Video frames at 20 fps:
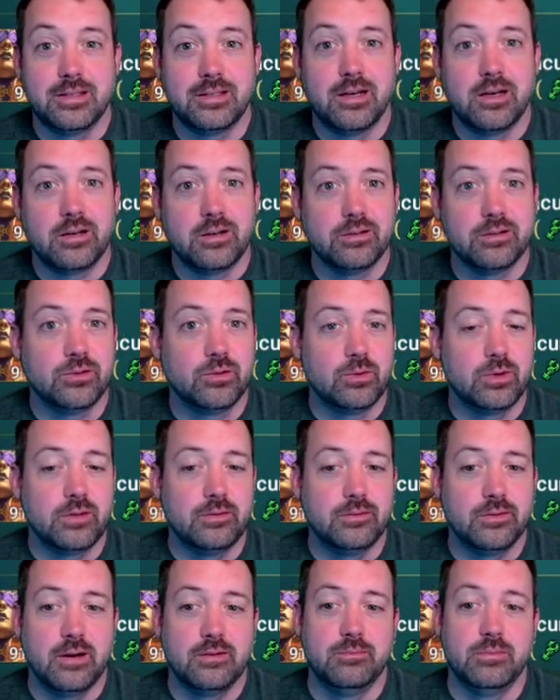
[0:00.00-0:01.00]

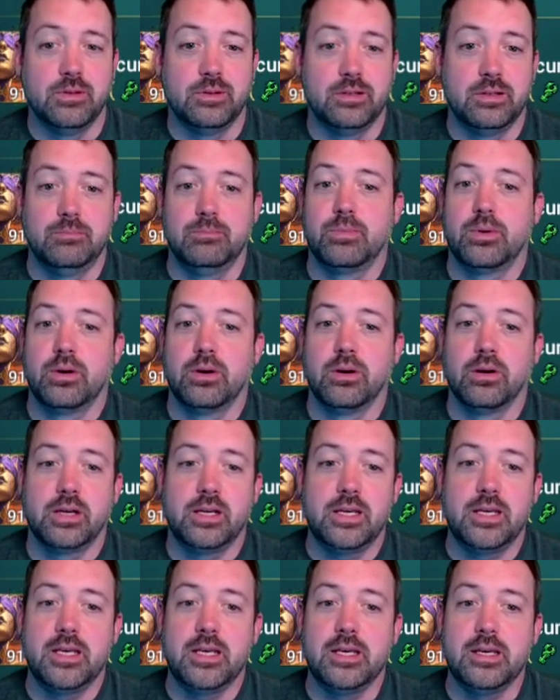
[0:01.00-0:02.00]
125 million per
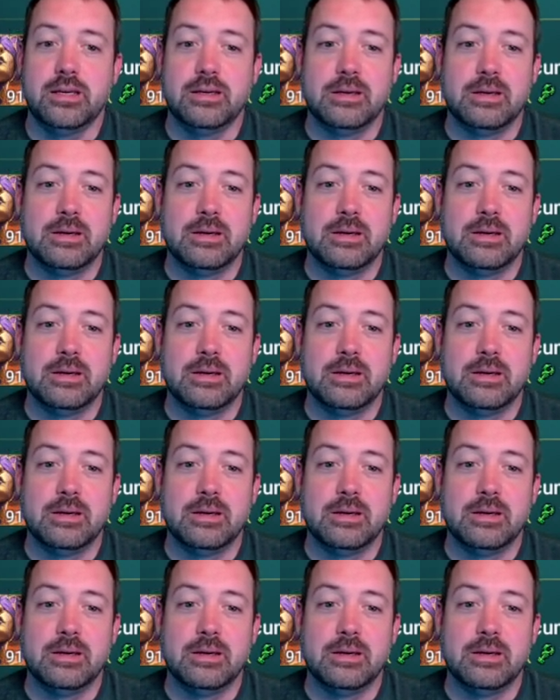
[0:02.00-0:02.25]
key.